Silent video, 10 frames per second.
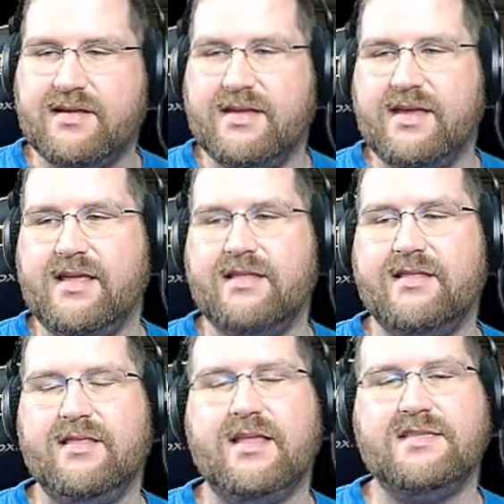It
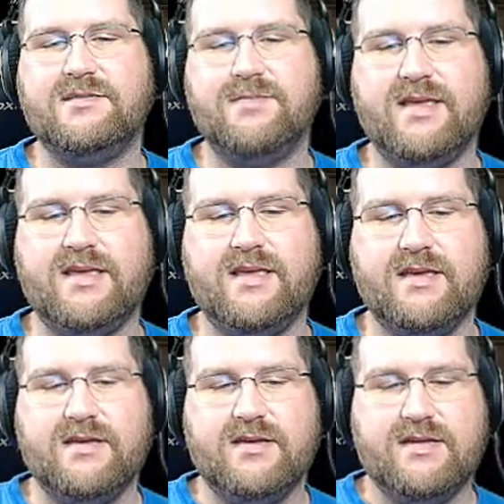lets me
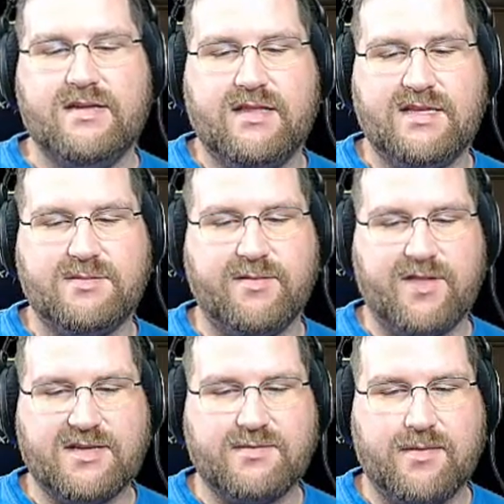
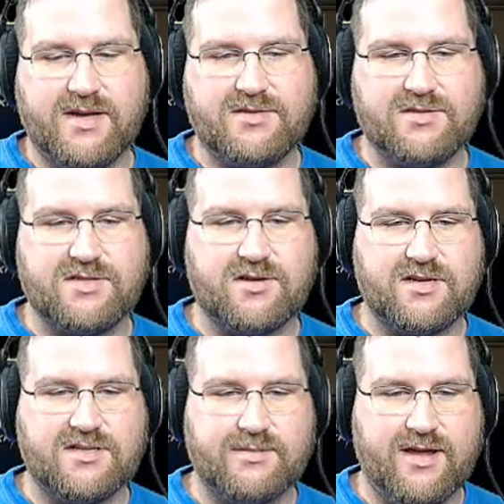flex my muscles
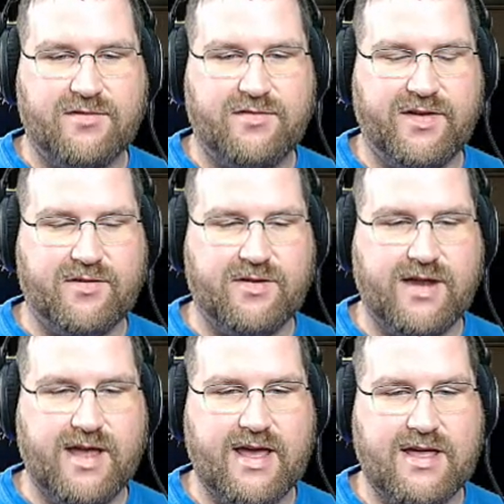across the battlefield
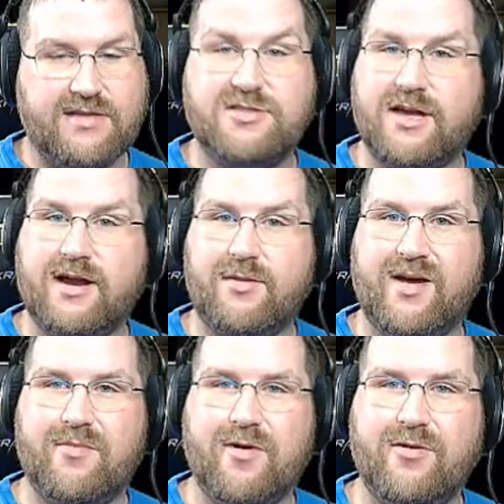and shut out
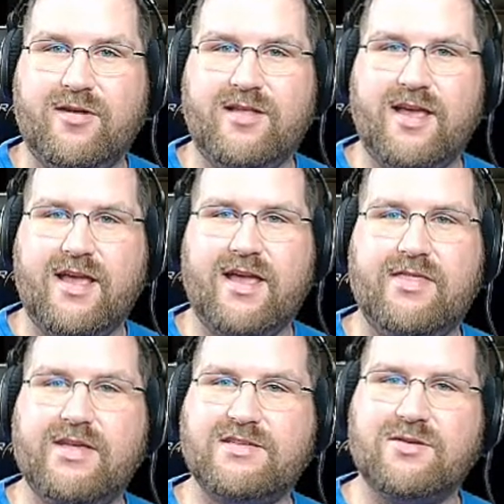my opponent,
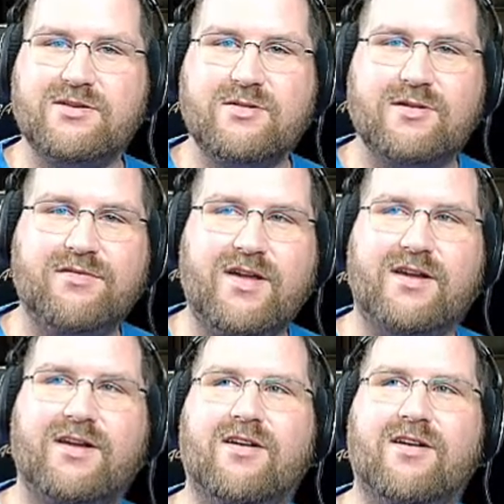and that's always really fun in a